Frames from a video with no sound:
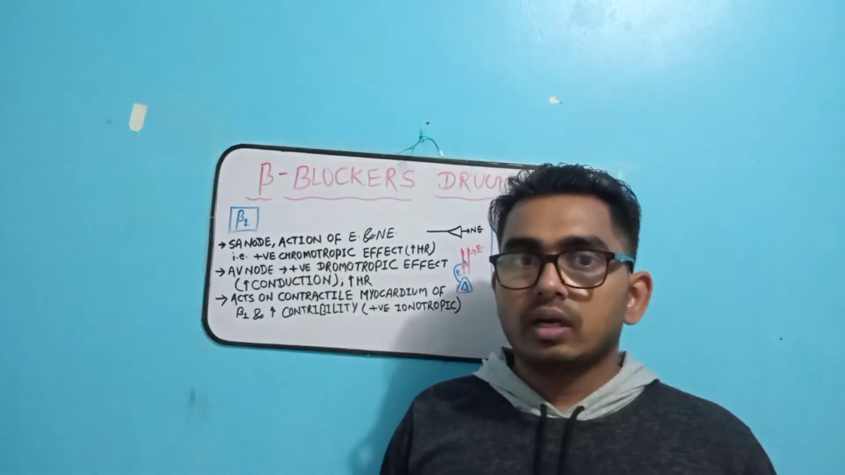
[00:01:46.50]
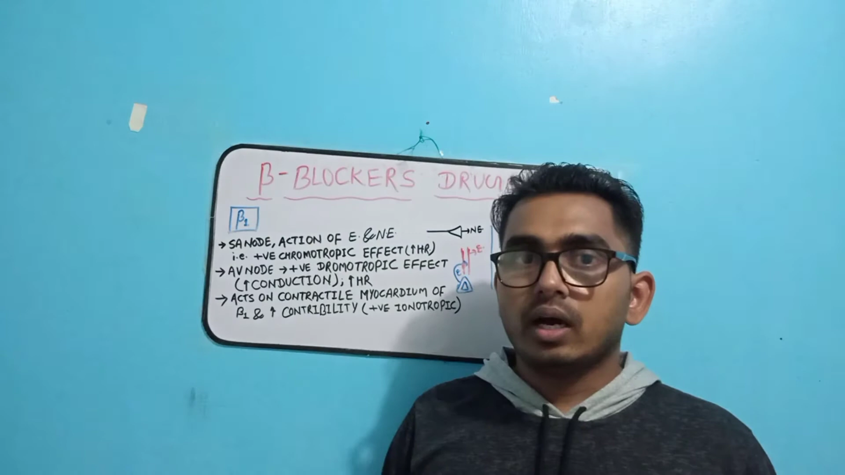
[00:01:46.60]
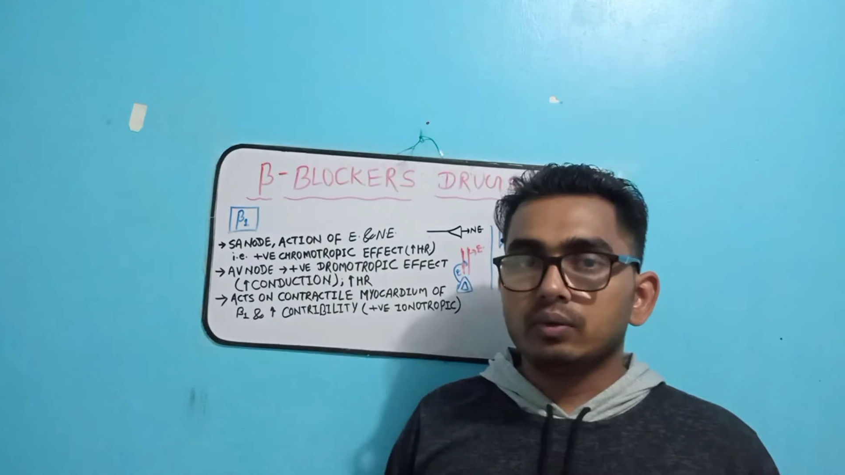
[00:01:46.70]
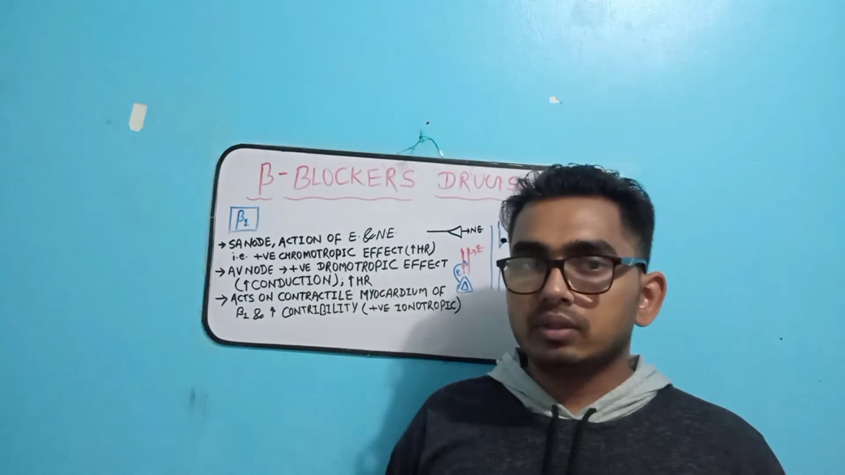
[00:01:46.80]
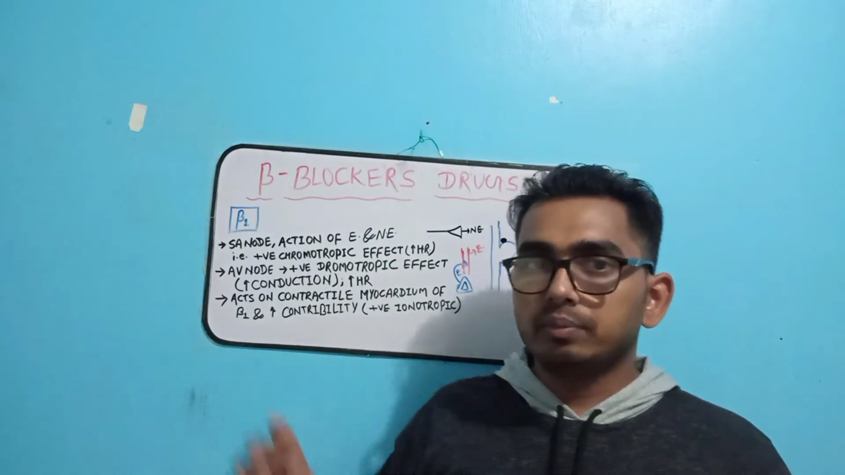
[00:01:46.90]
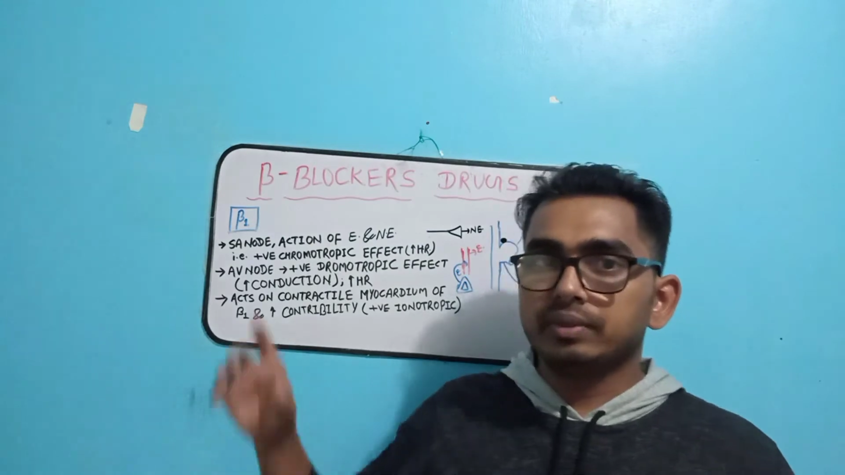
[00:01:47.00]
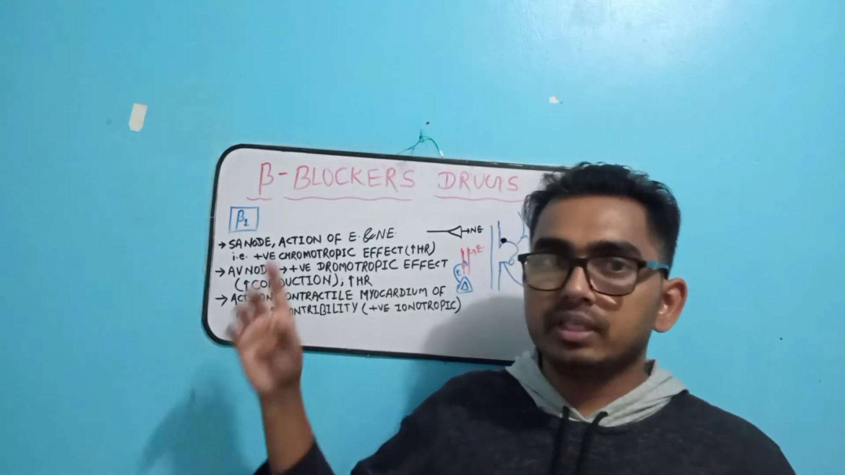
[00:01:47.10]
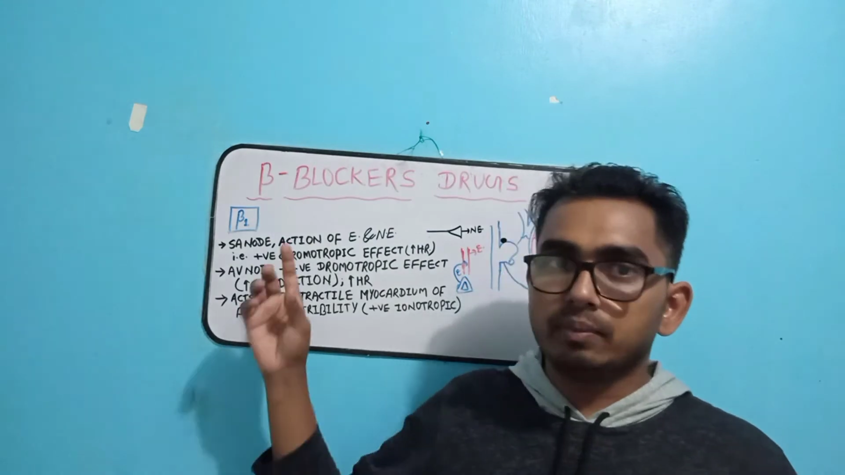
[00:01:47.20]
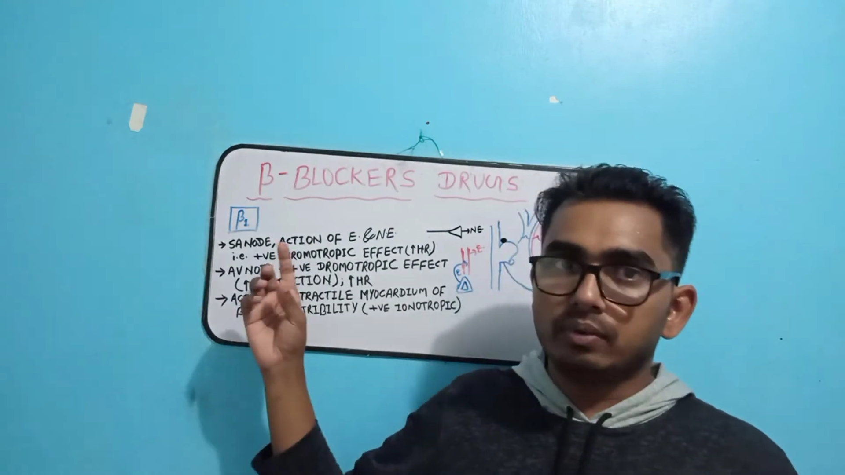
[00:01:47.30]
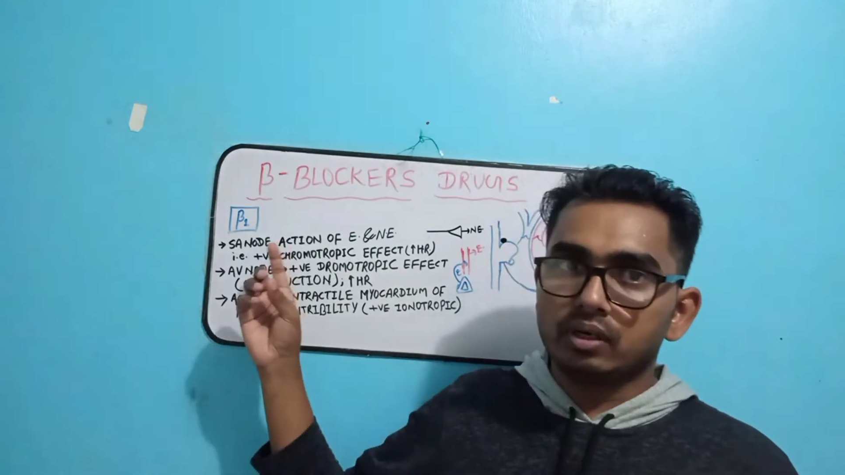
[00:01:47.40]
how the
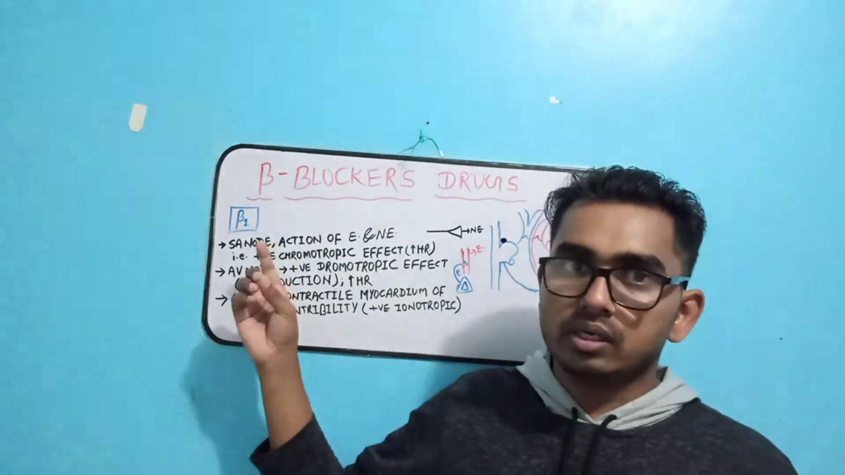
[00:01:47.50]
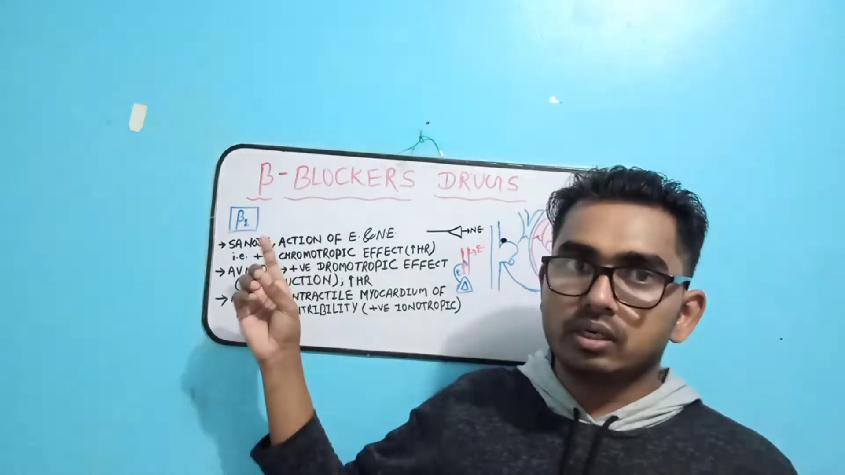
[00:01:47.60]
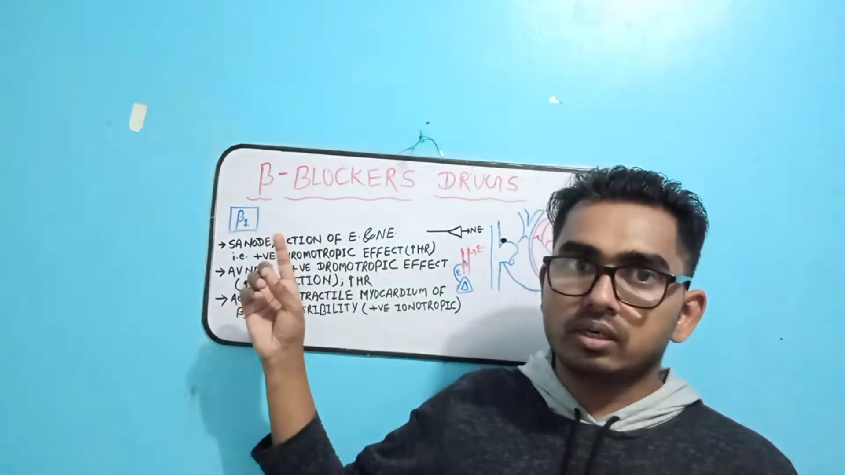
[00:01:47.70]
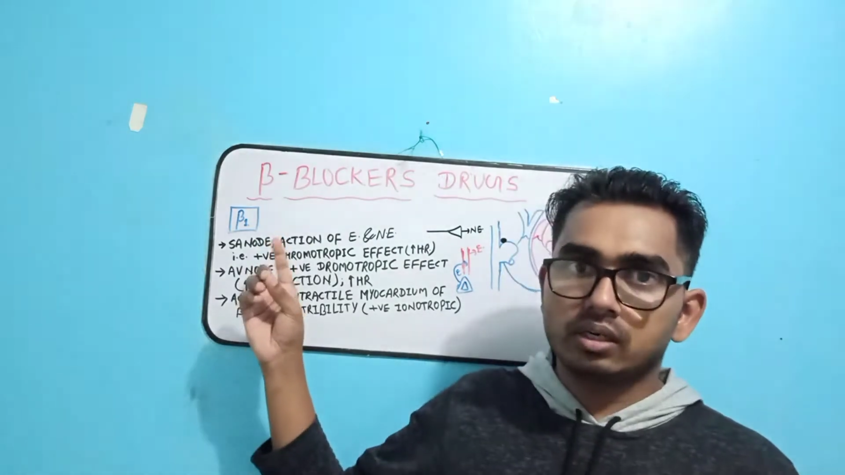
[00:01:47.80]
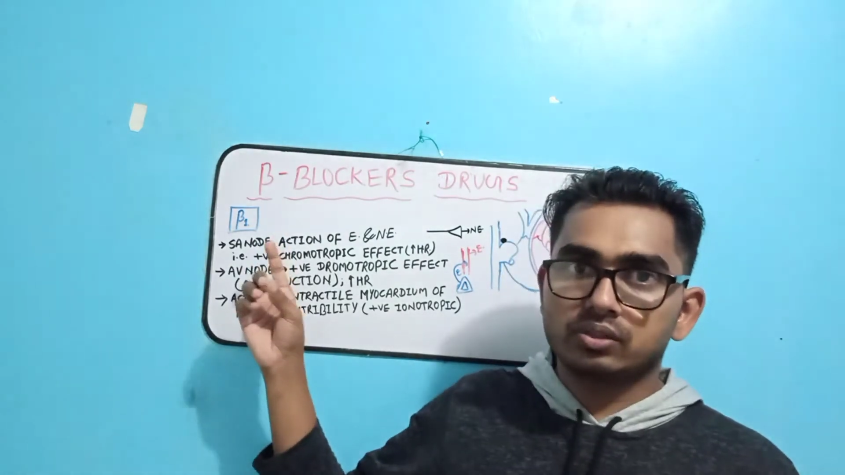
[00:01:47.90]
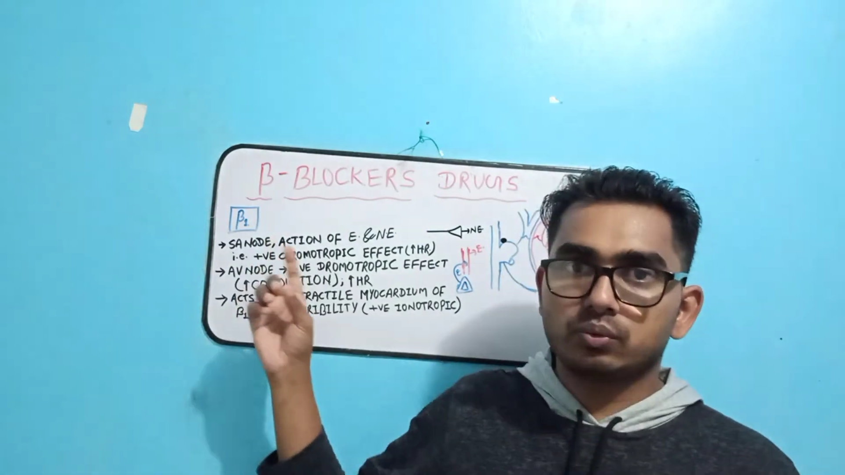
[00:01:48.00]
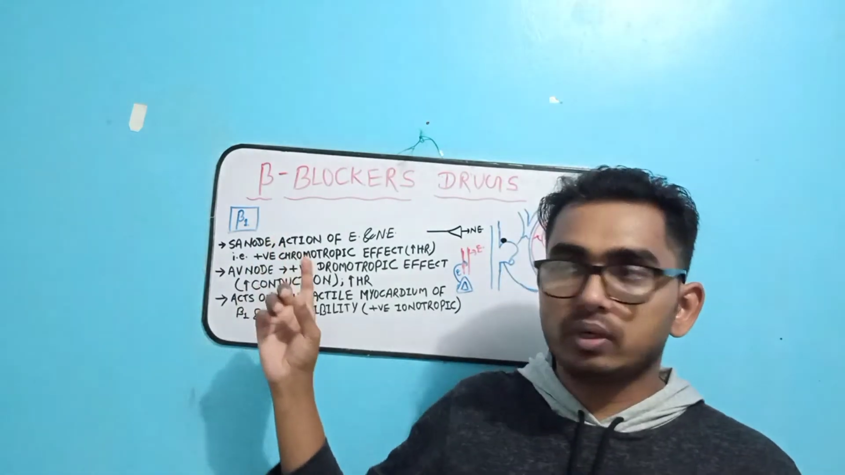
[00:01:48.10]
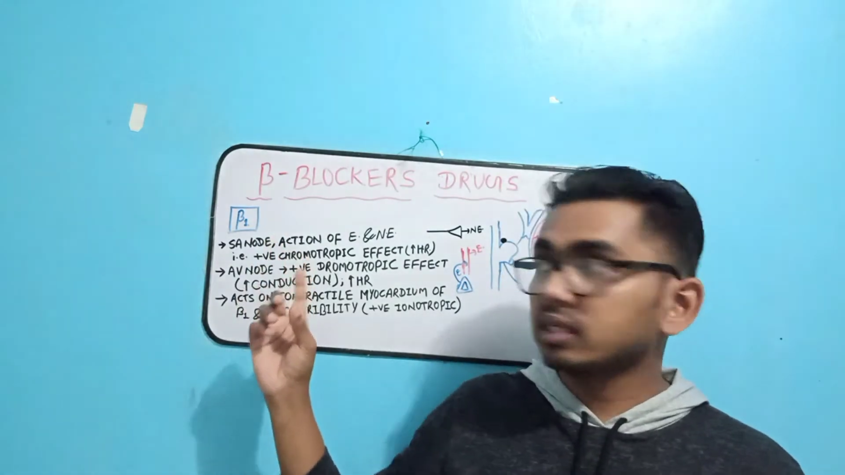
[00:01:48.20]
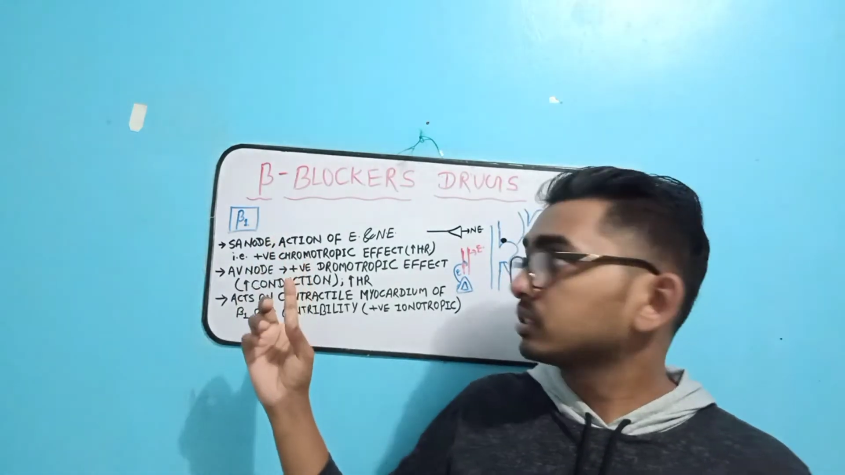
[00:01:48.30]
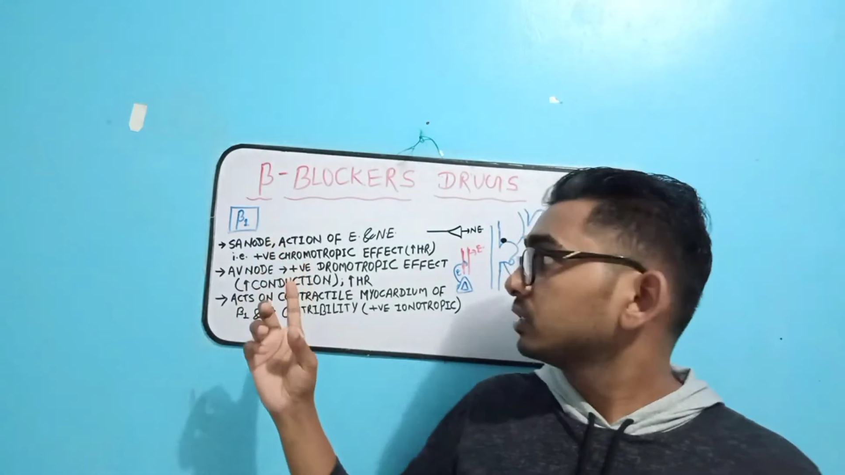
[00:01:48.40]
beta blocker drugs
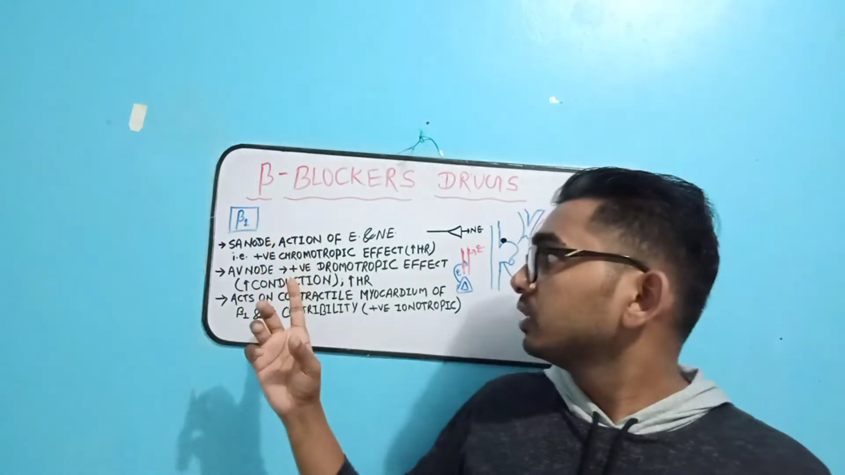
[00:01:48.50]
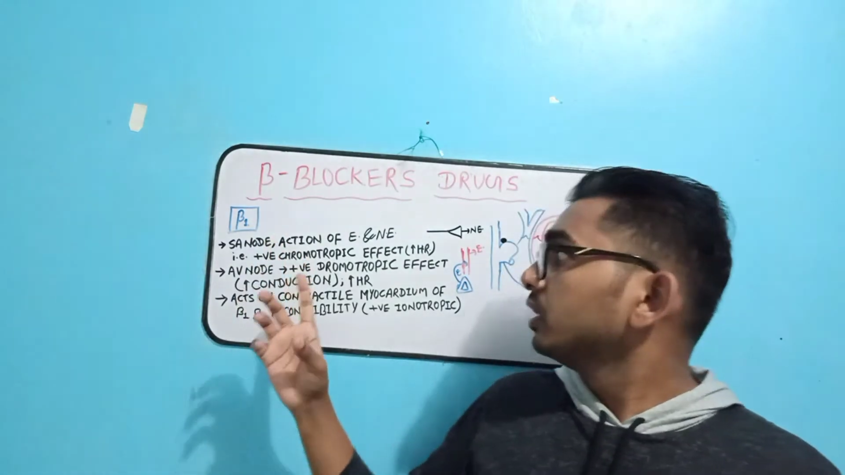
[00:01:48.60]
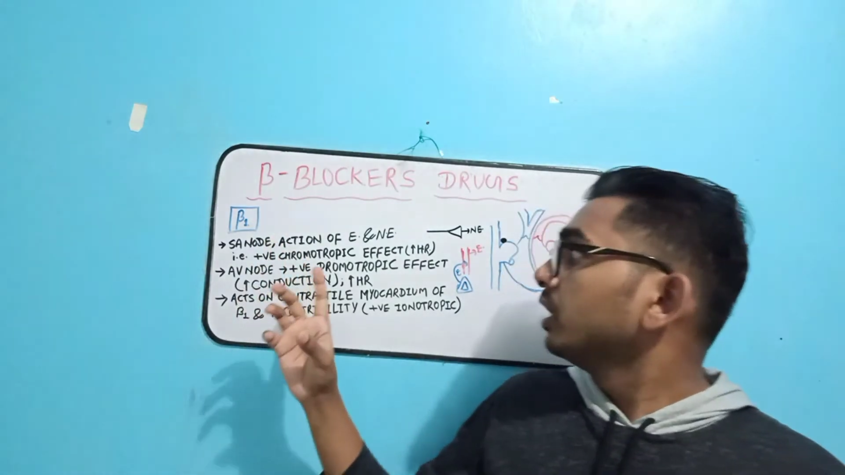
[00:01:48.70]
works.